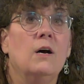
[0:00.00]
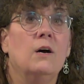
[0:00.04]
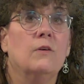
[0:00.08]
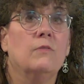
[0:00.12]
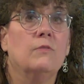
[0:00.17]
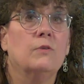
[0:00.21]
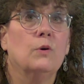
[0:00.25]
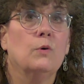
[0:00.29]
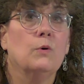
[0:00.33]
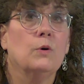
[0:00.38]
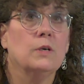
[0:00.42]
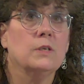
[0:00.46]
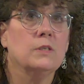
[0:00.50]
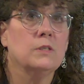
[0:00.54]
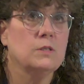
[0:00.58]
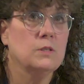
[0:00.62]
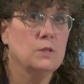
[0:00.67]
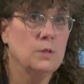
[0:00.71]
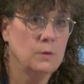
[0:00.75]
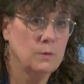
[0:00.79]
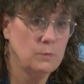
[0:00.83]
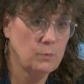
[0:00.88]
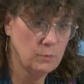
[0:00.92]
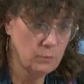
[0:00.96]
Of course,
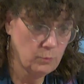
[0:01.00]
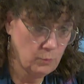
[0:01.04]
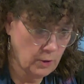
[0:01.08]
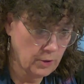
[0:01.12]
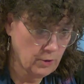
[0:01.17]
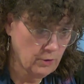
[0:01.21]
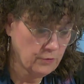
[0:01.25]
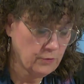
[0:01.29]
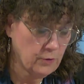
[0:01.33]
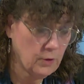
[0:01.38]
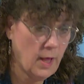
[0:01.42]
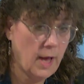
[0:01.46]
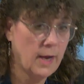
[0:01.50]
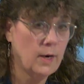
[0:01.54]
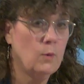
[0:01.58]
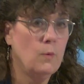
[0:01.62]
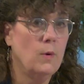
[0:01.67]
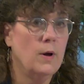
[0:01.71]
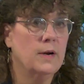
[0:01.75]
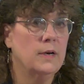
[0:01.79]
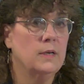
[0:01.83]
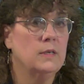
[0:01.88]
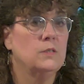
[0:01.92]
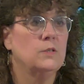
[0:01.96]
the wonderful Lackawanna